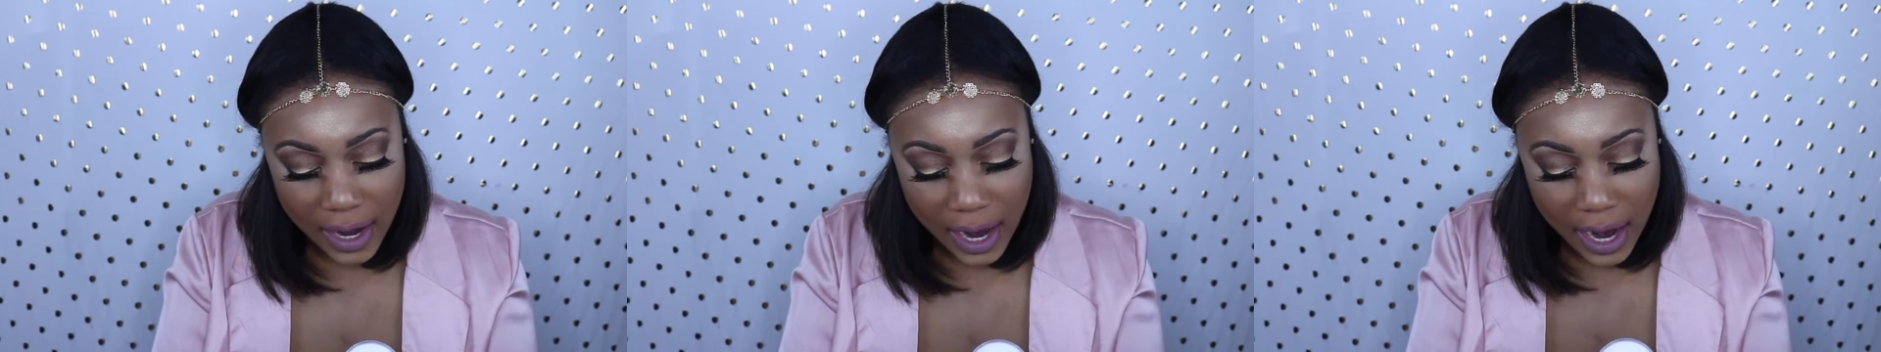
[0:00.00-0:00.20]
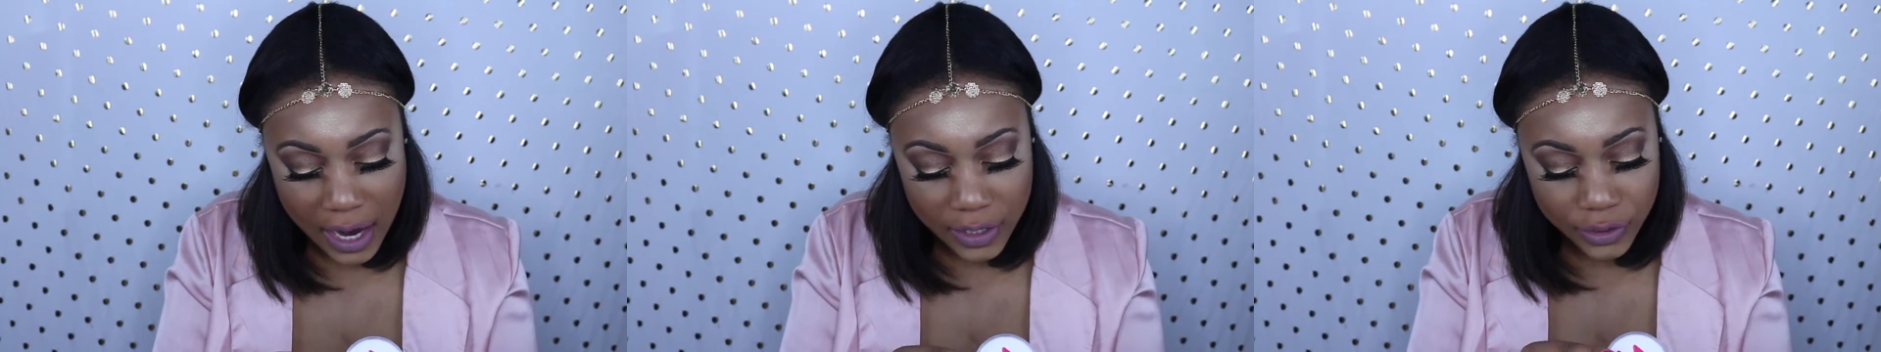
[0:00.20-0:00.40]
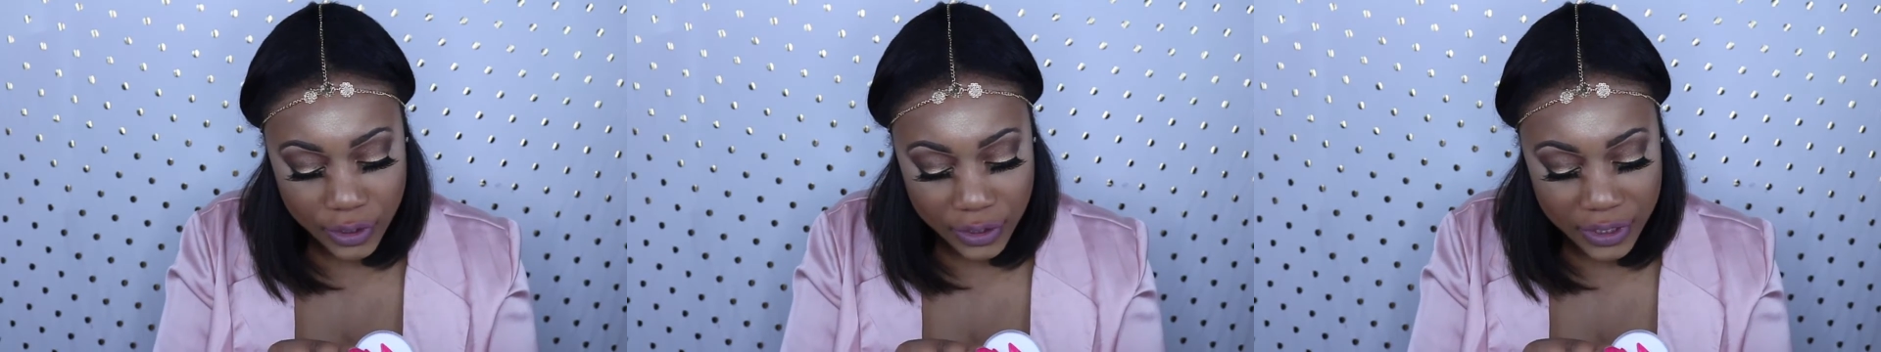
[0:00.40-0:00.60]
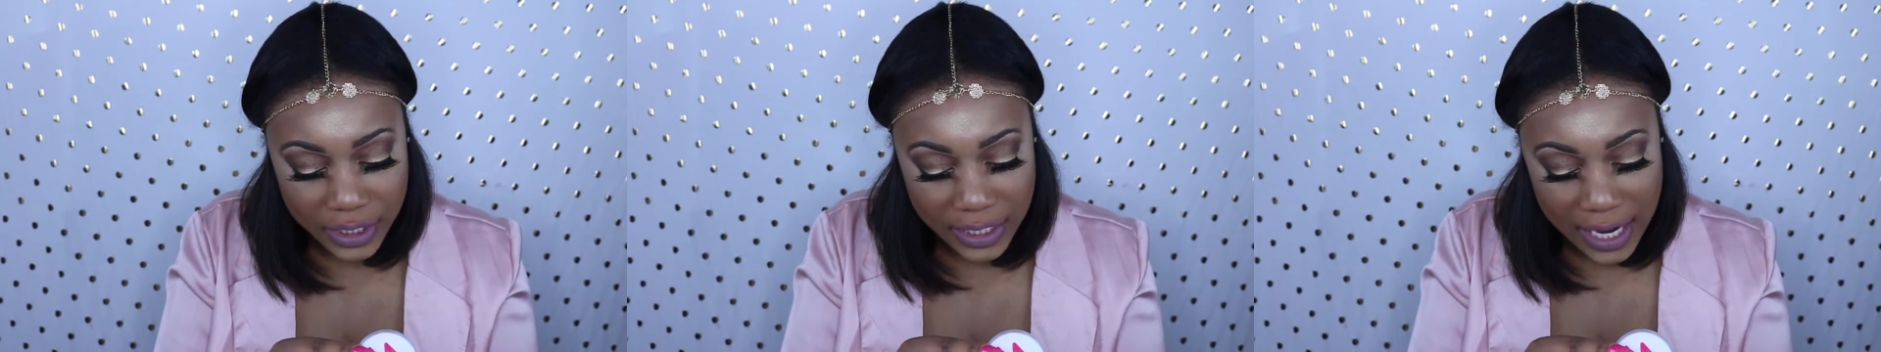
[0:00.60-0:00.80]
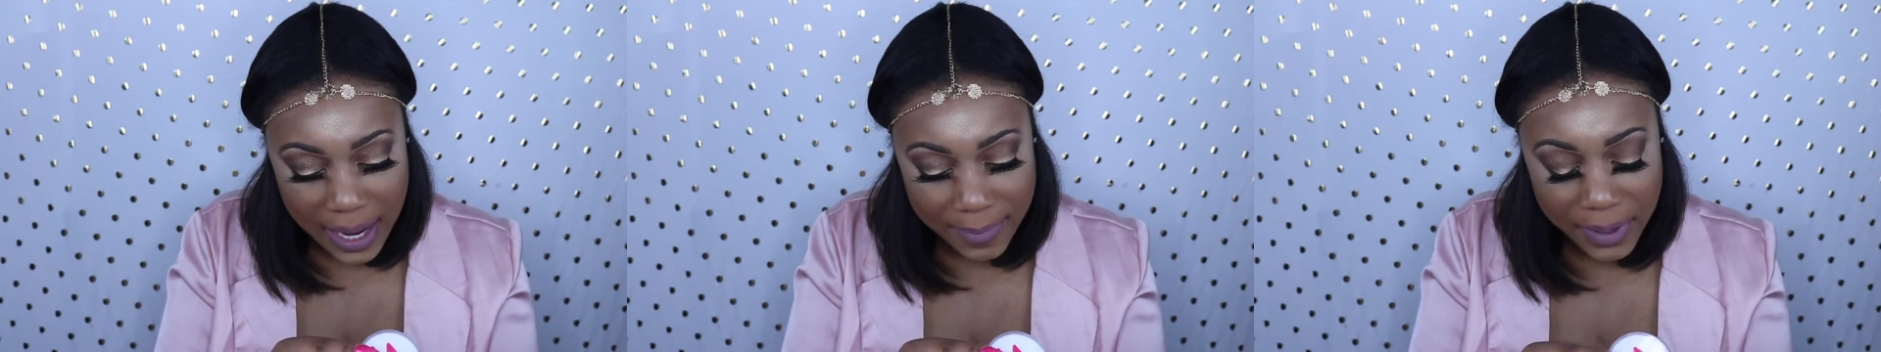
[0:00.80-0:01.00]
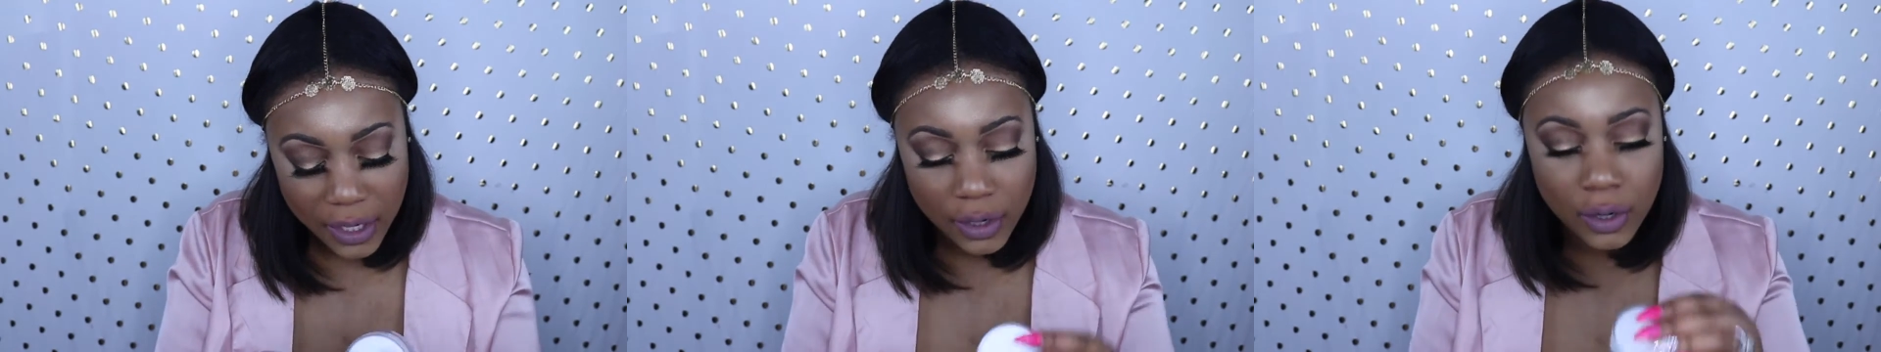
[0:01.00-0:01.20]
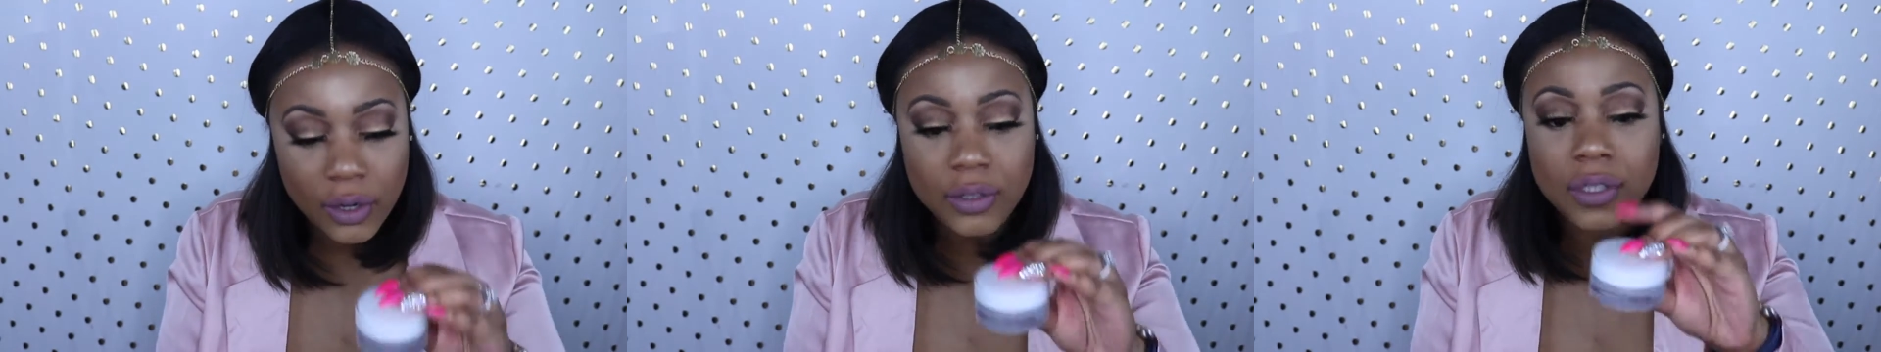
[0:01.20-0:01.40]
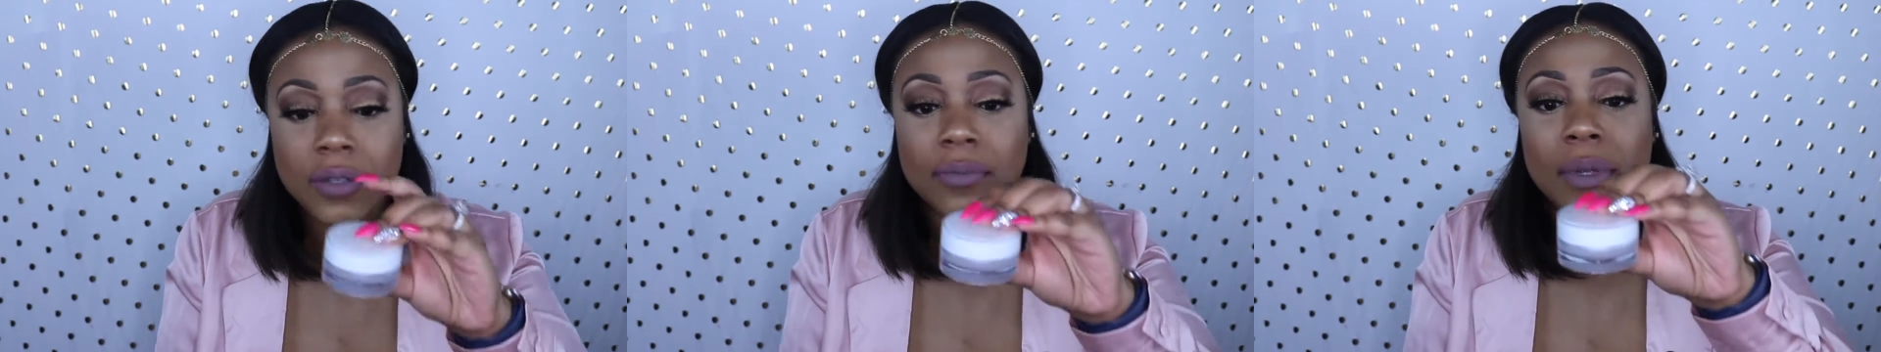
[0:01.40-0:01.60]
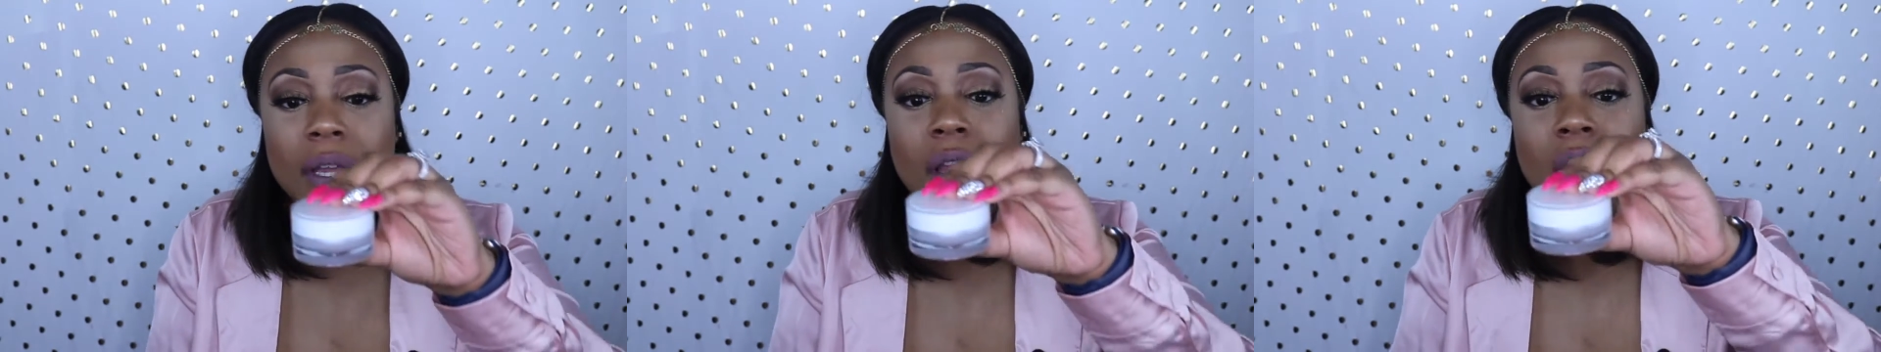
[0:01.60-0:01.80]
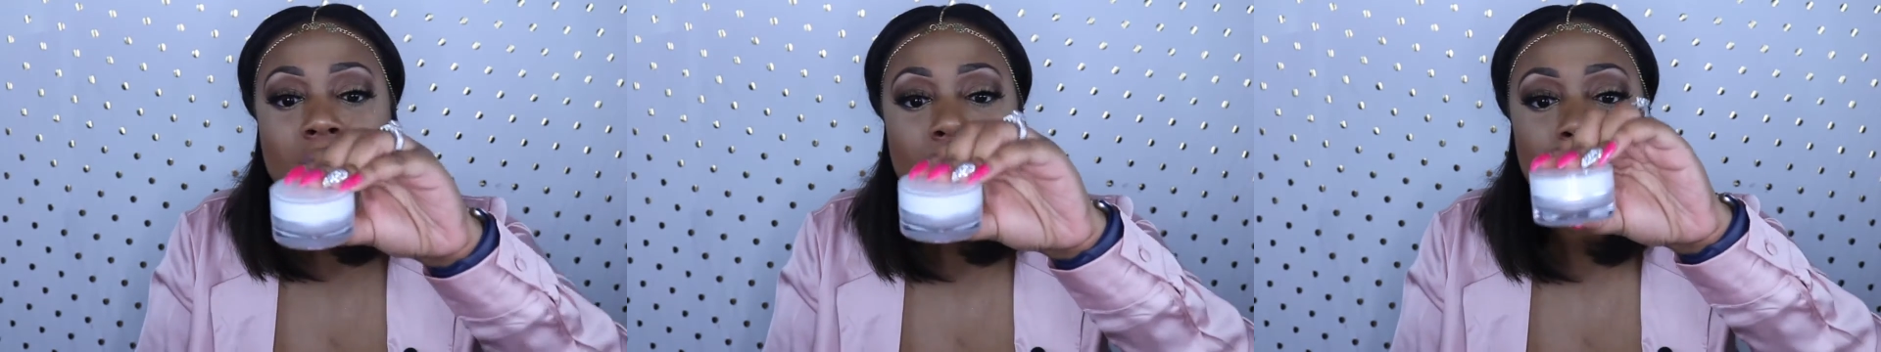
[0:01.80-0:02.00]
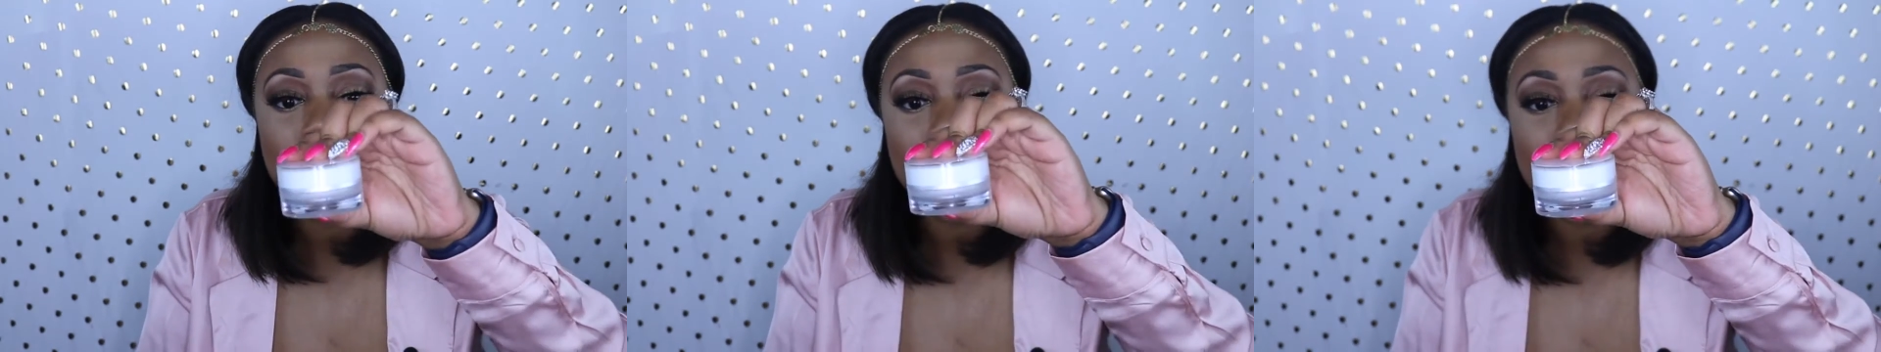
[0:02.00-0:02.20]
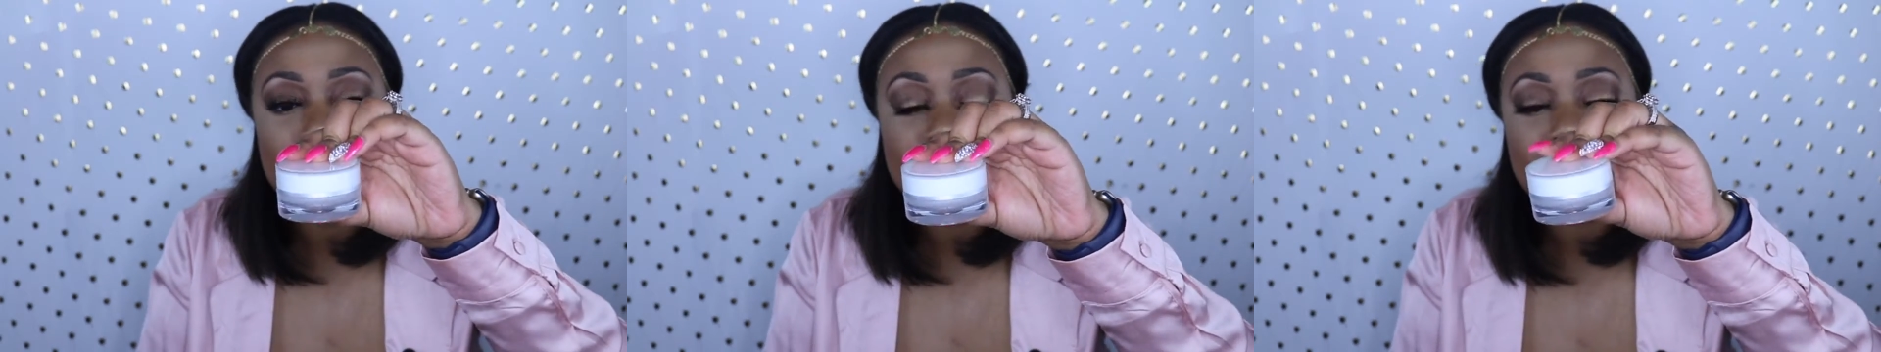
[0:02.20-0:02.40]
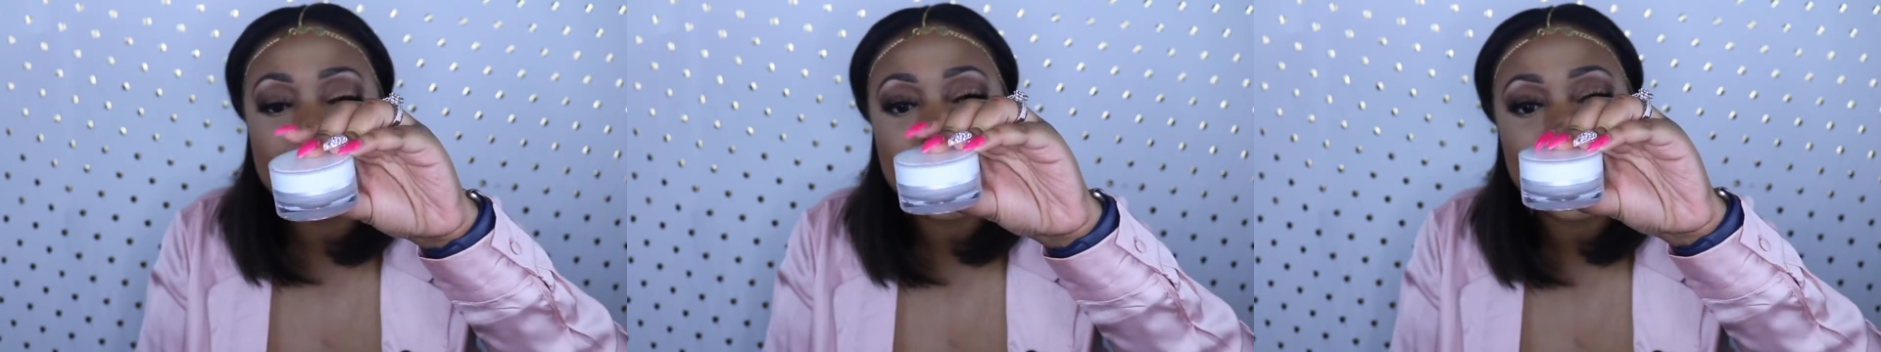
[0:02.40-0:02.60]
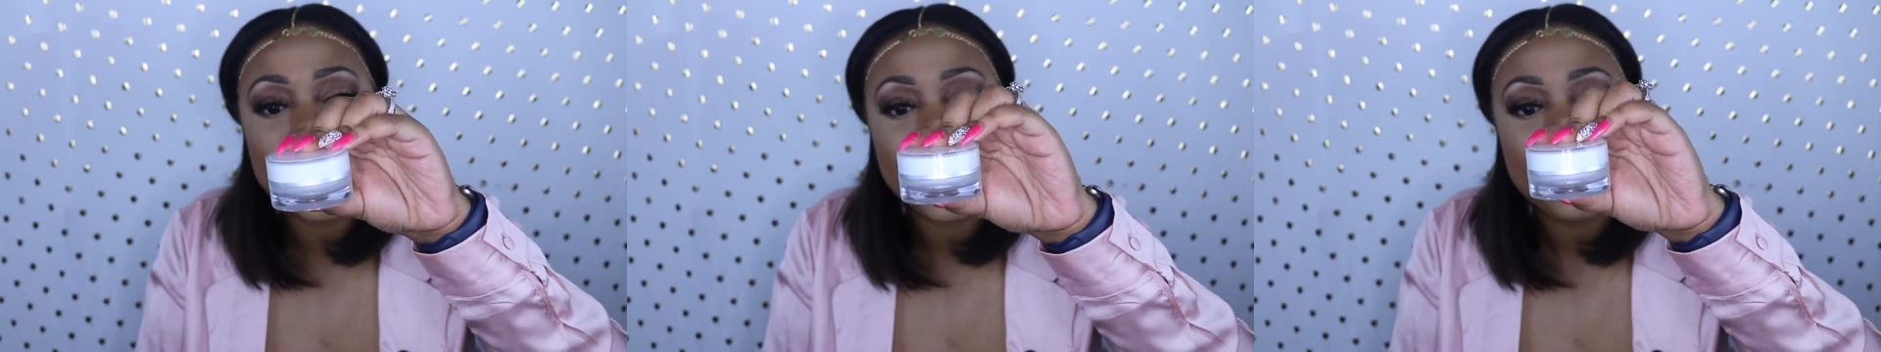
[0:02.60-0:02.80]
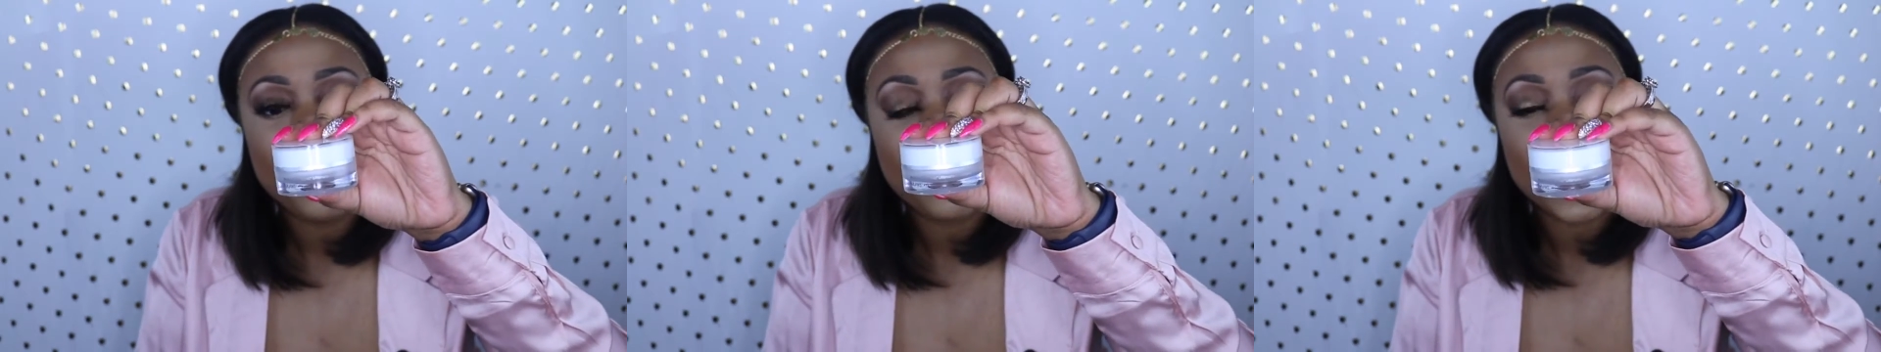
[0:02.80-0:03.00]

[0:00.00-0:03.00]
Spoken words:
Hydrodynamic Ultimate Moisture.